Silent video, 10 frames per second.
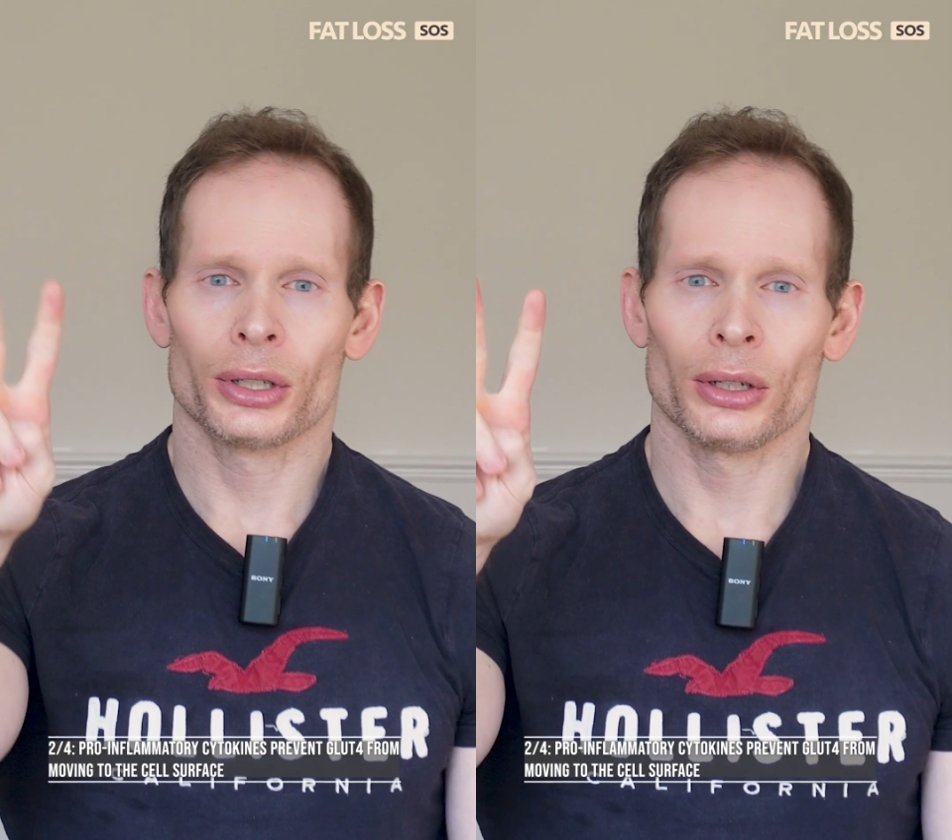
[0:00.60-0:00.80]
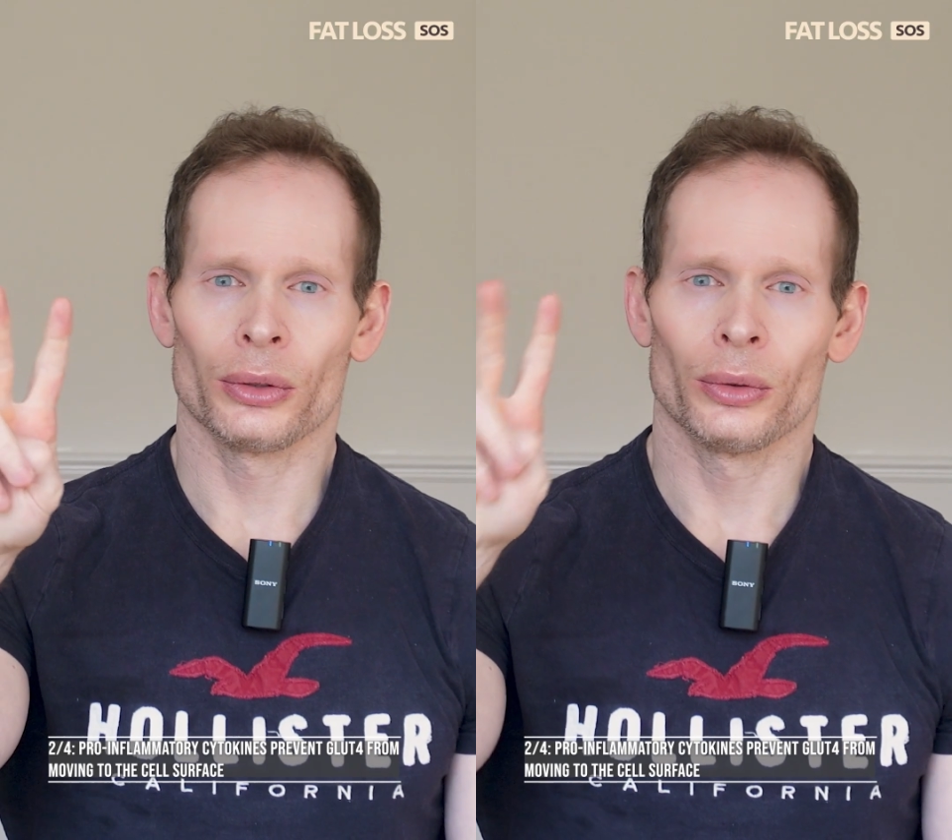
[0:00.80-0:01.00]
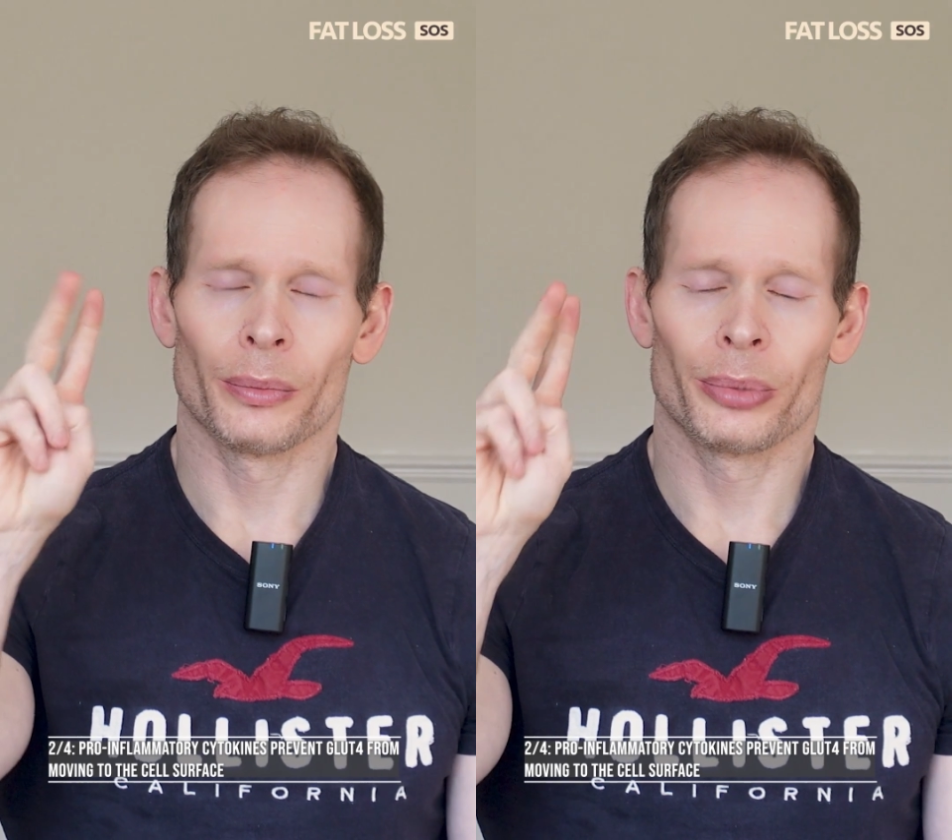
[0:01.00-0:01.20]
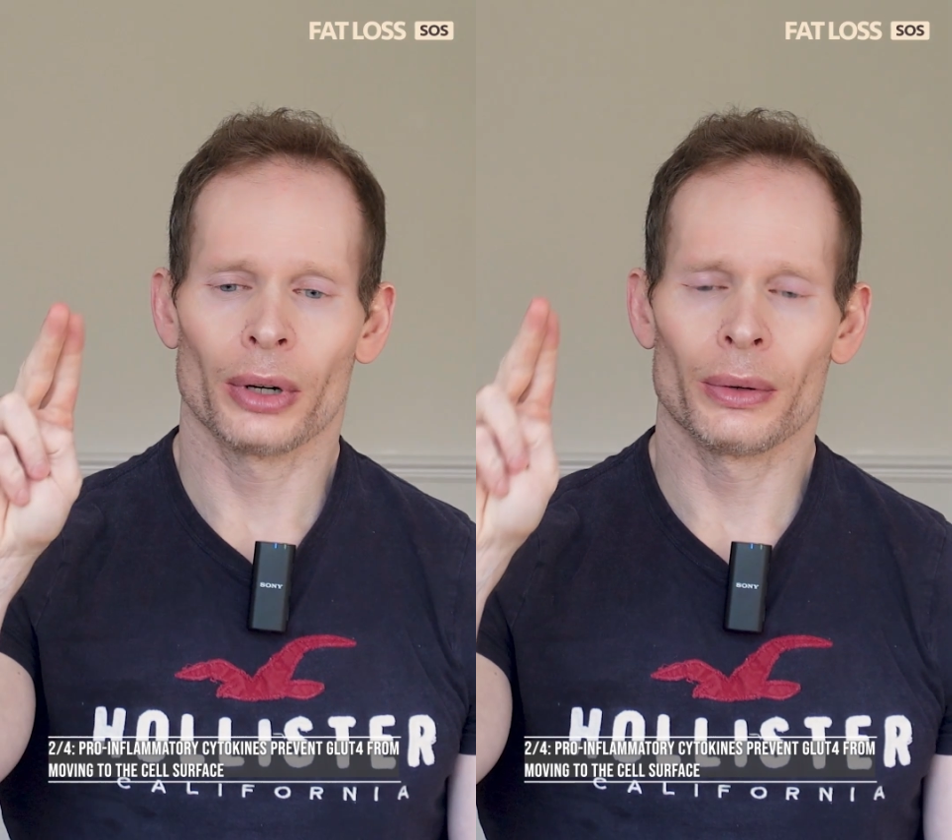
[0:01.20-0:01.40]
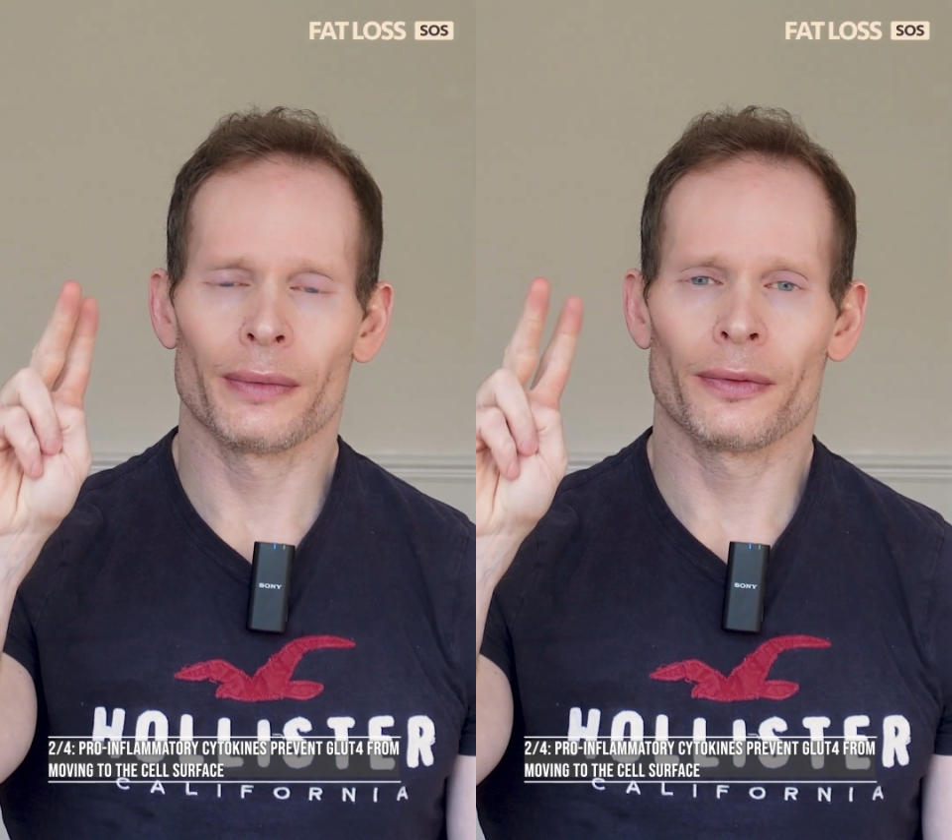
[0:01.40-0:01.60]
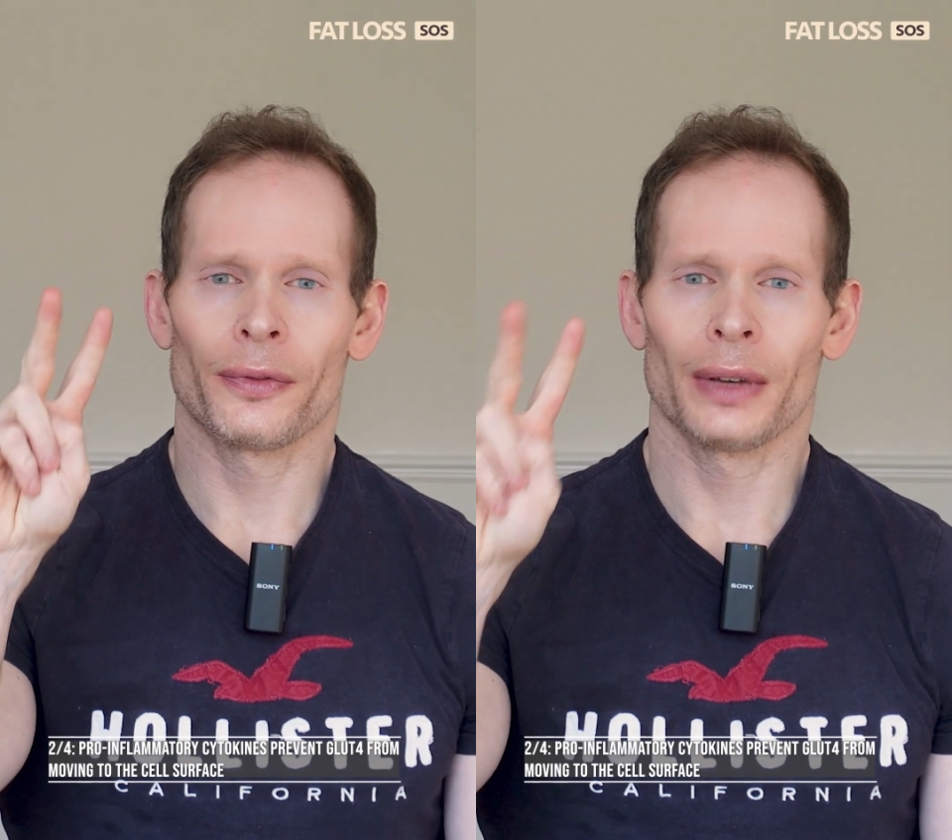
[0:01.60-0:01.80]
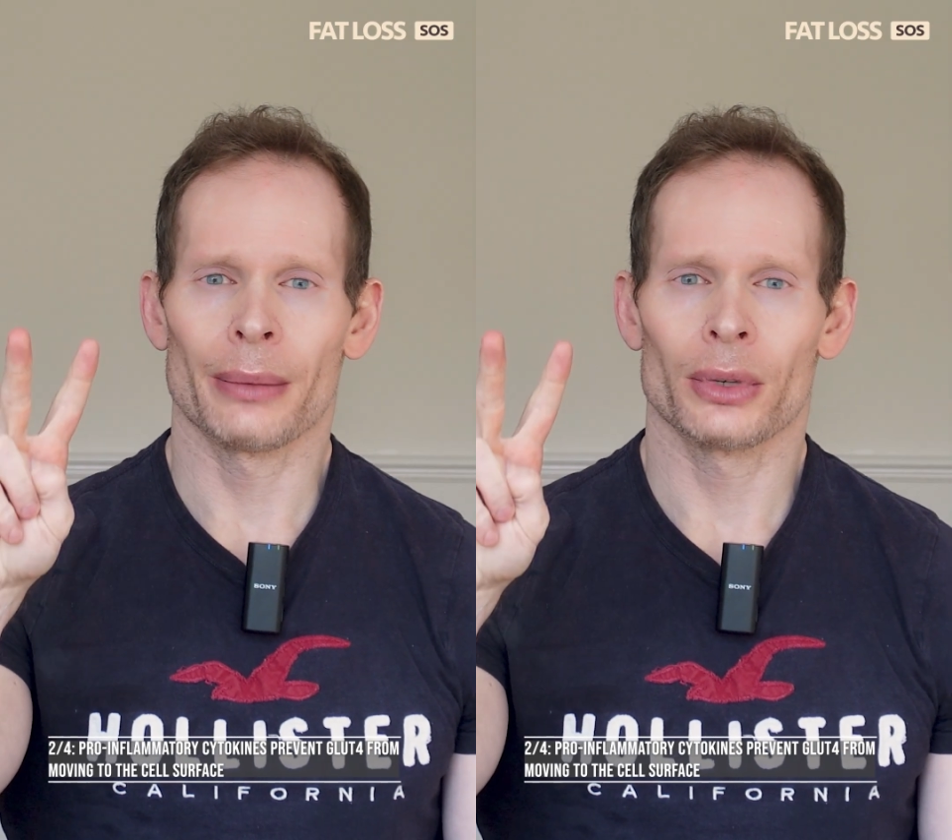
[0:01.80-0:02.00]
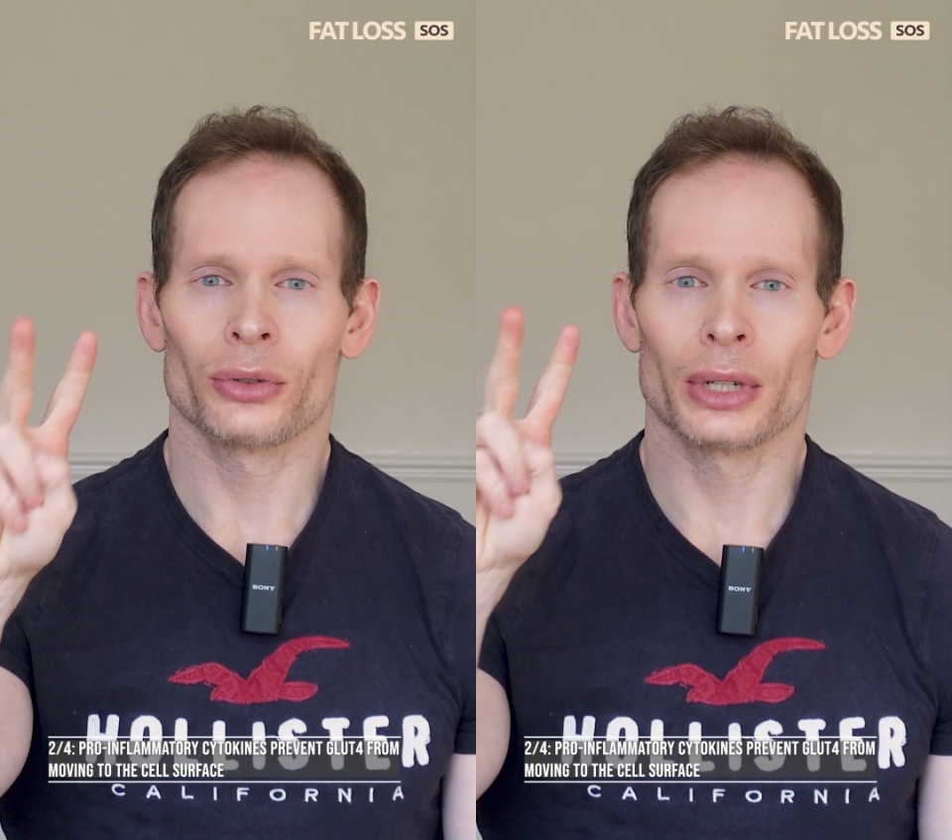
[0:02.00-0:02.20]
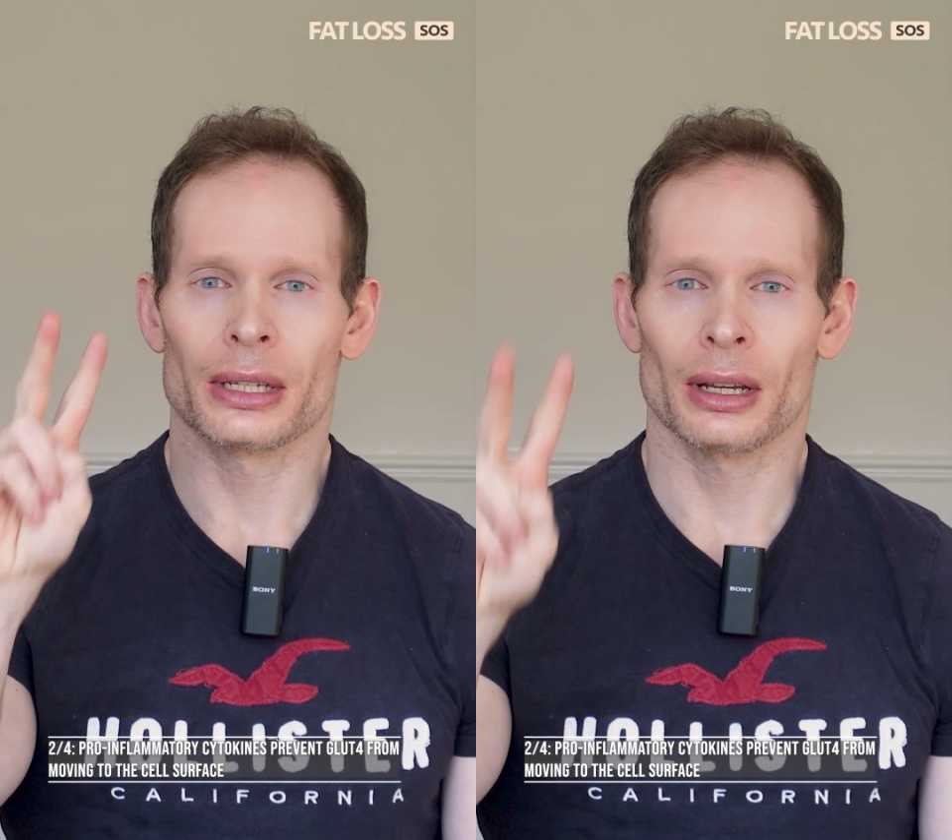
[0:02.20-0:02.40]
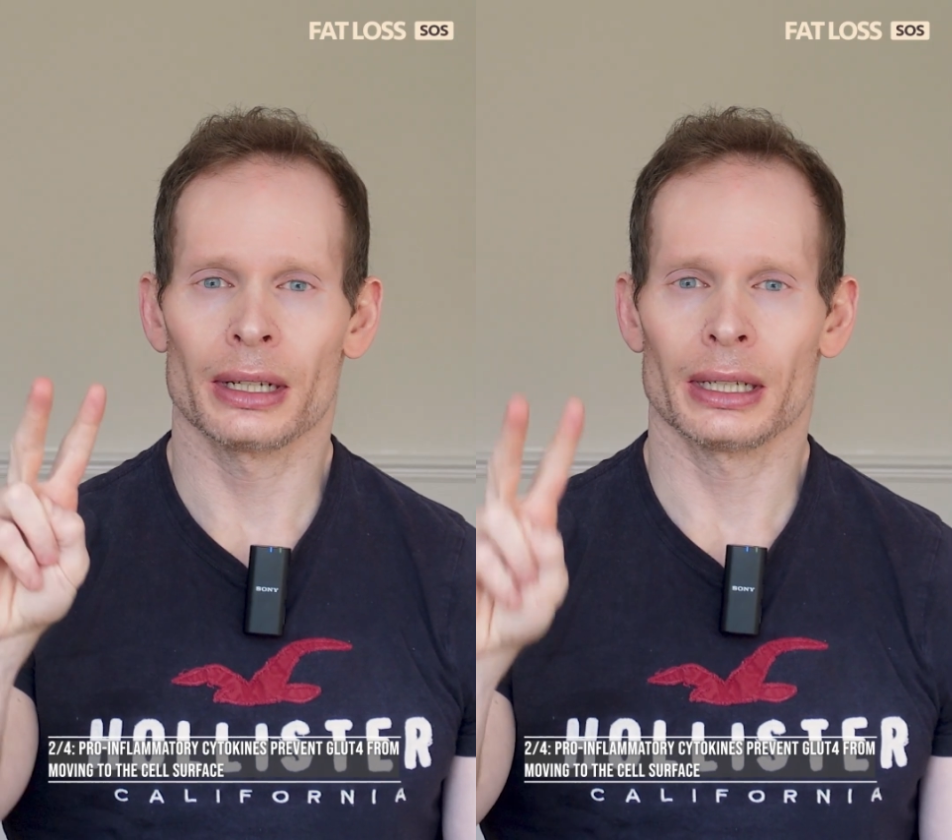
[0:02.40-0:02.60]
two, pro-inflammatory
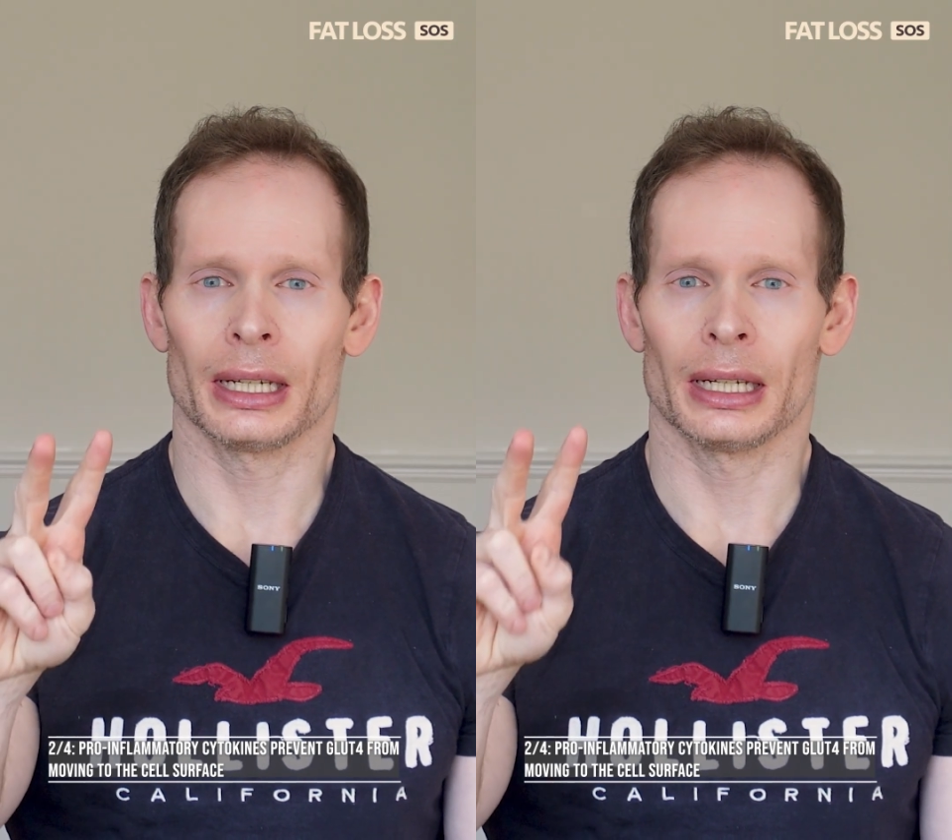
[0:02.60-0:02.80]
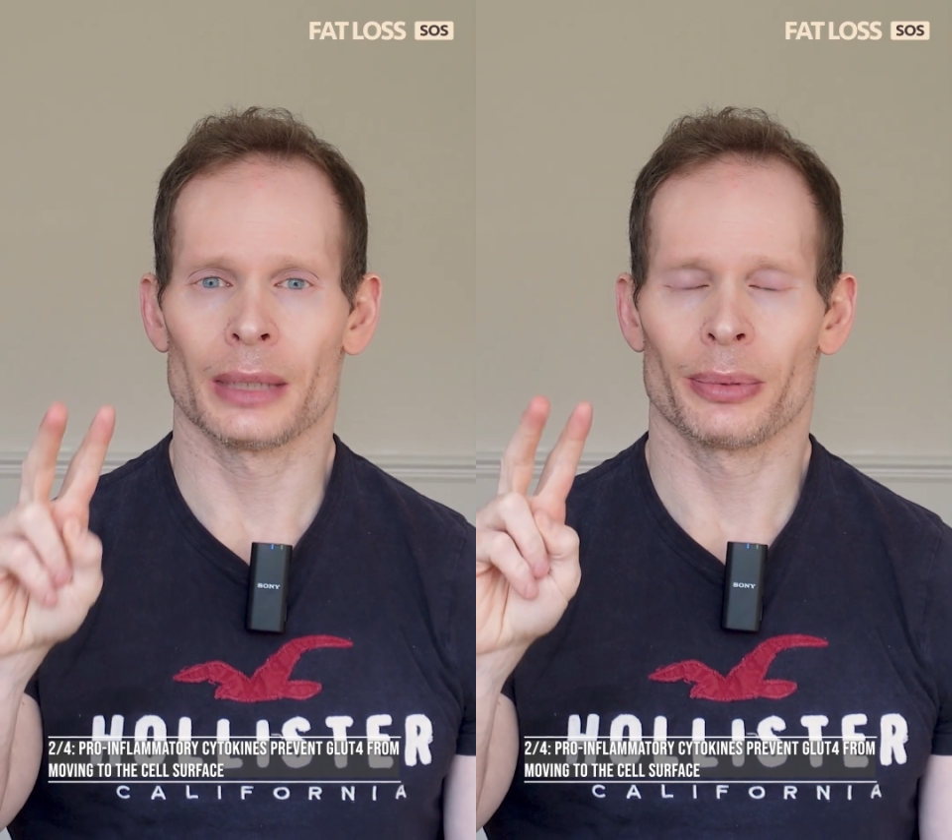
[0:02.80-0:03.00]
cytokines